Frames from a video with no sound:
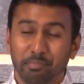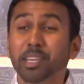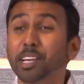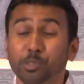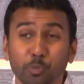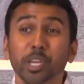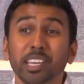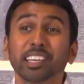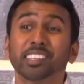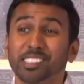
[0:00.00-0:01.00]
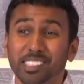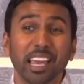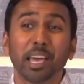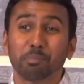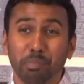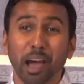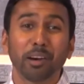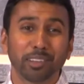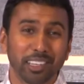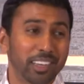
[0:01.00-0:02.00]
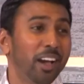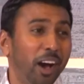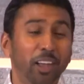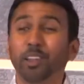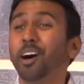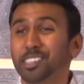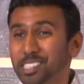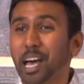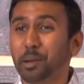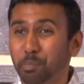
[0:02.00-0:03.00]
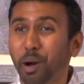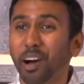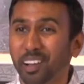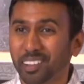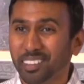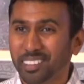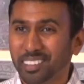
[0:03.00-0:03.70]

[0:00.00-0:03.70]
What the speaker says: Because we can stand proudly alongside Paul.